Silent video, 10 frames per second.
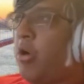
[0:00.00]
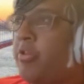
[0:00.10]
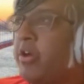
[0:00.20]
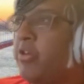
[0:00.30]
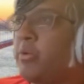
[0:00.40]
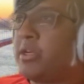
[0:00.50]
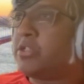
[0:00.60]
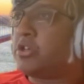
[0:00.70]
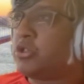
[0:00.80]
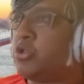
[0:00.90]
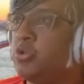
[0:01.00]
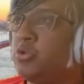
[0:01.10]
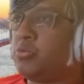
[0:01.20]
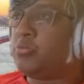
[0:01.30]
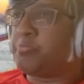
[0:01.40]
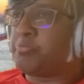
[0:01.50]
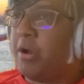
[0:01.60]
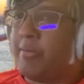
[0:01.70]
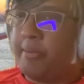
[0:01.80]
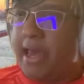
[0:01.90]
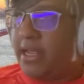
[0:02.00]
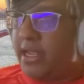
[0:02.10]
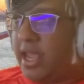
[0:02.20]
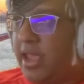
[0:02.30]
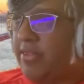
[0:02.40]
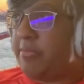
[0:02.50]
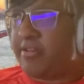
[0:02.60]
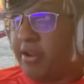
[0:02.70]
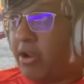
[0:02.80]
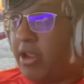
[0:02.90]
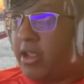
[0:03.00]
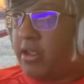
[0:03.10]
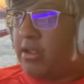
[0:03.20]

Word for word: the other ones are too problematic and they miscarry,